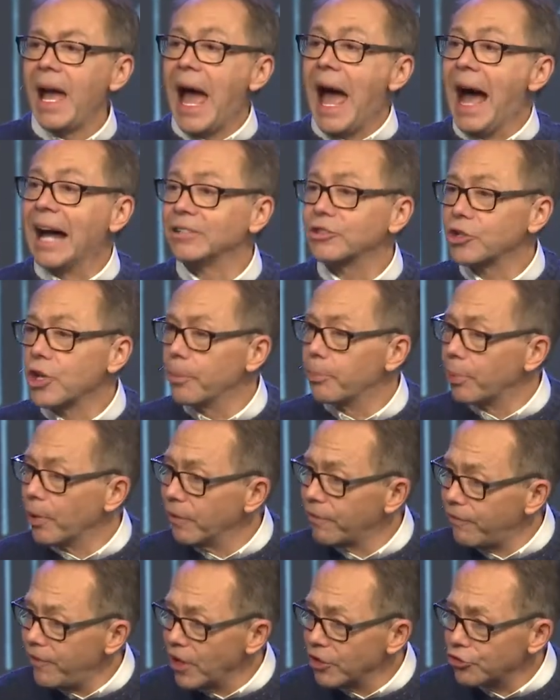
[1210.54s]
ask a
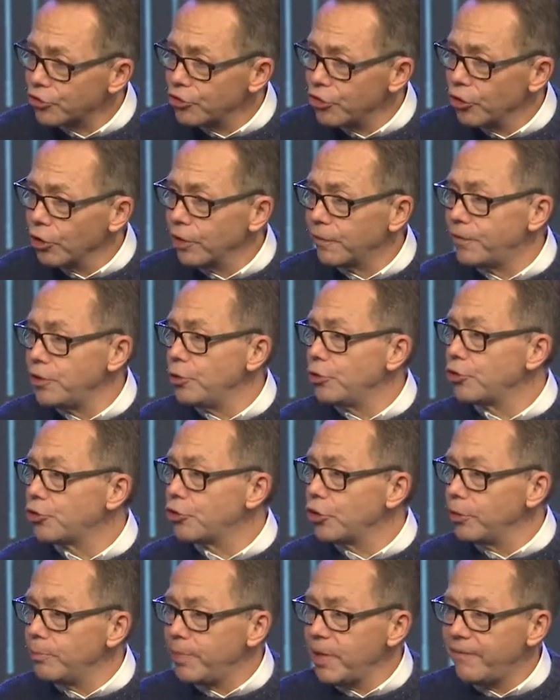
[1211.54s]
professional if you
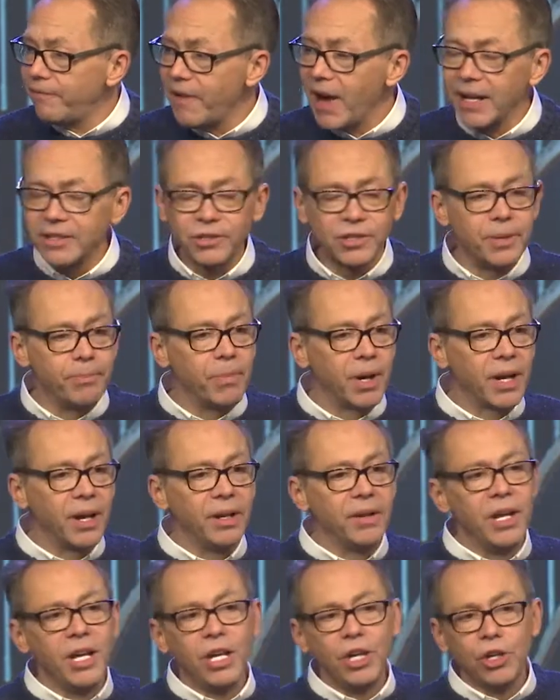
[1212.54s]
should be fasting,
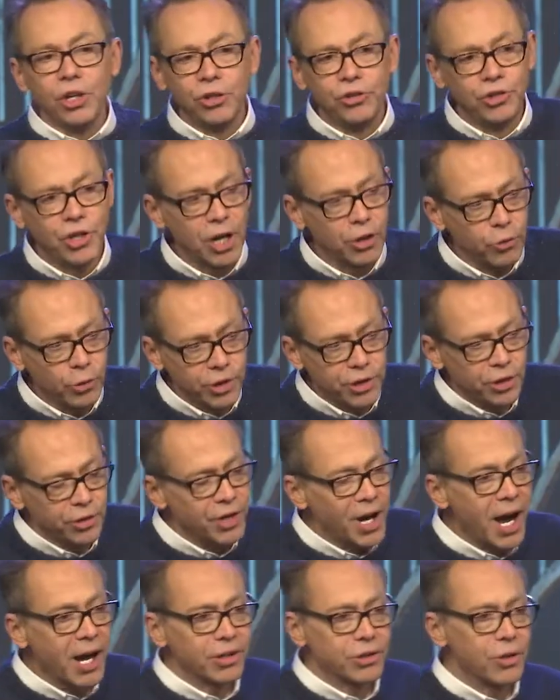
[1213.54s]
but check with your
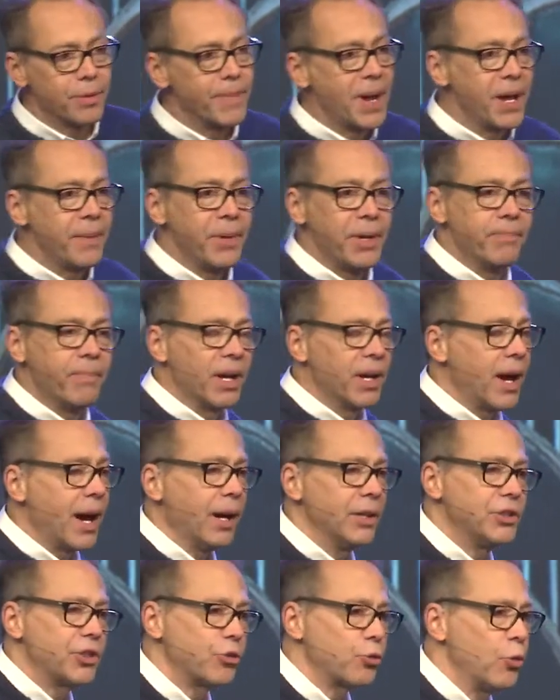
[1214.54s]
doctor maybe. But
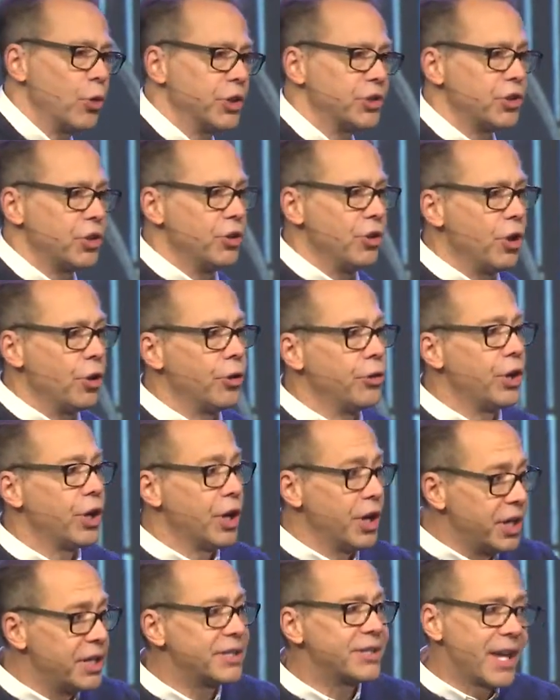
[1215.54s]
I just want you to know
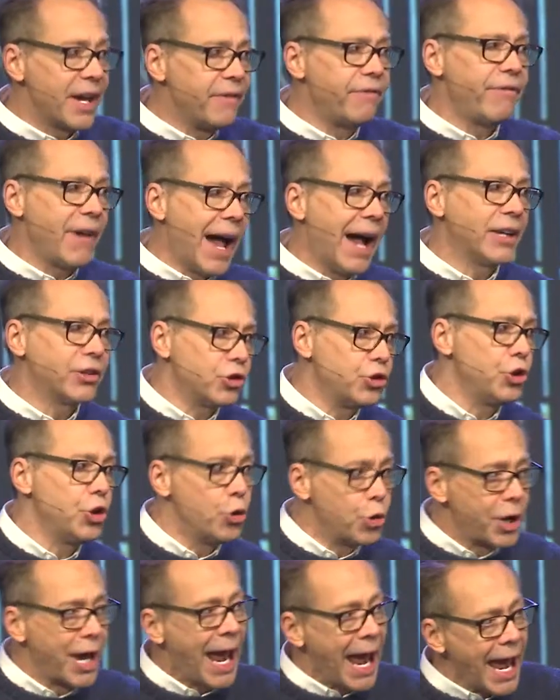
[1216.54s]
there is a fast
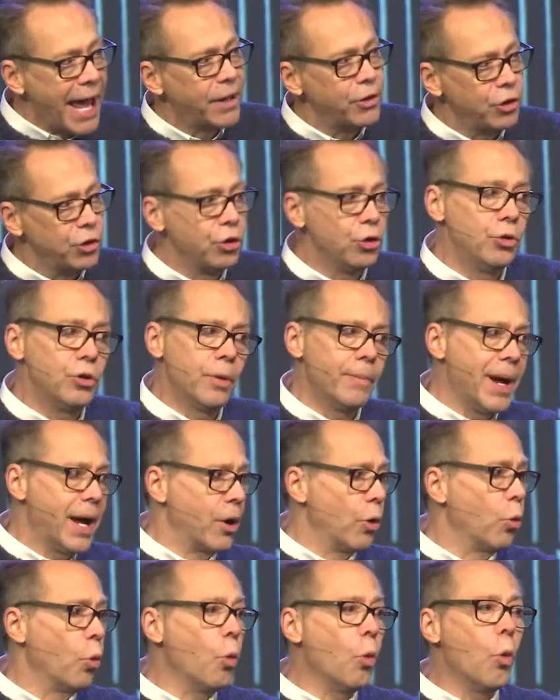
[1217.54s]
you can do no
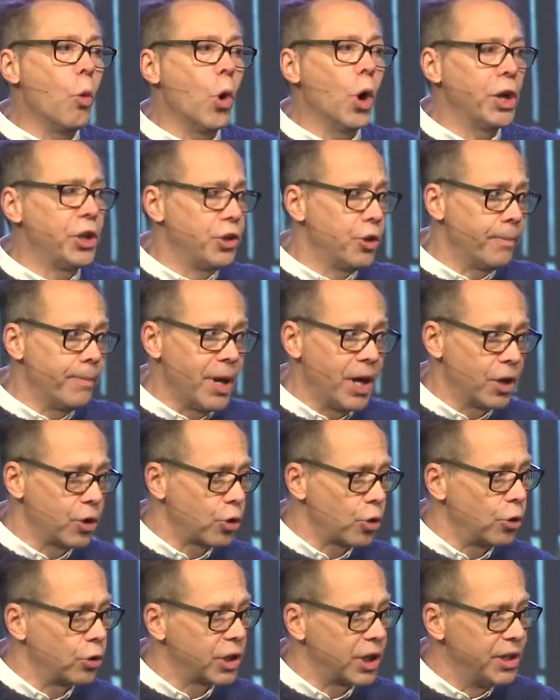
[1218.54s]
matter what your
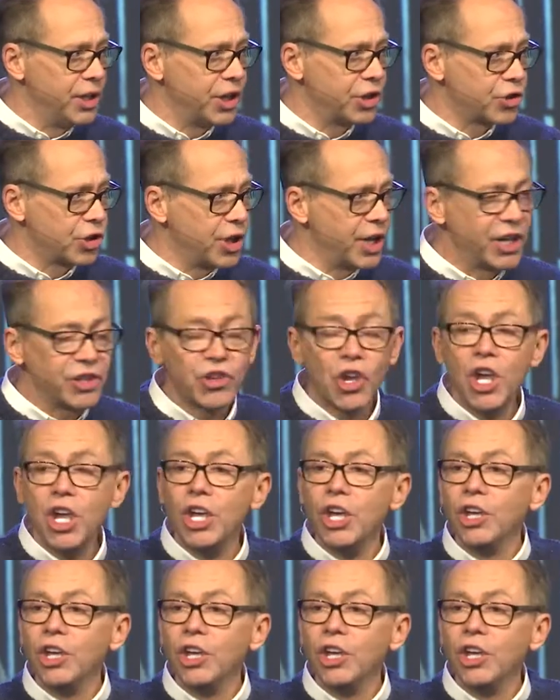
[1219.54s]
medical condition is.